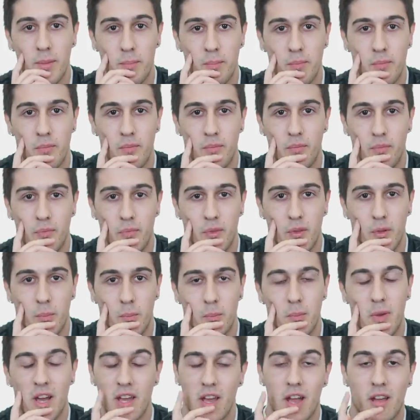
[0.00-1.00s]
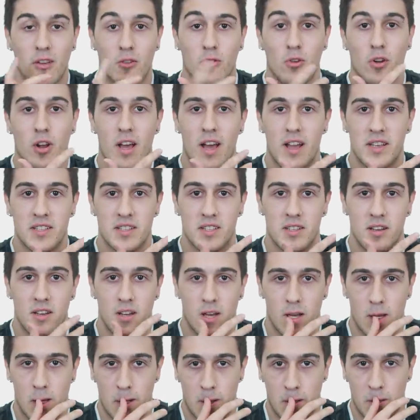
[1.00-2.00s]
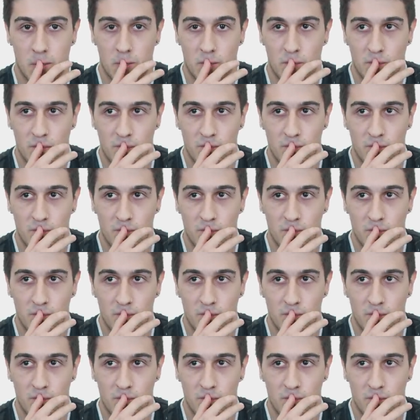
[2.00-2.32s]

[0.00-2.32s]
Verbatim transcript: and my uncle has uh,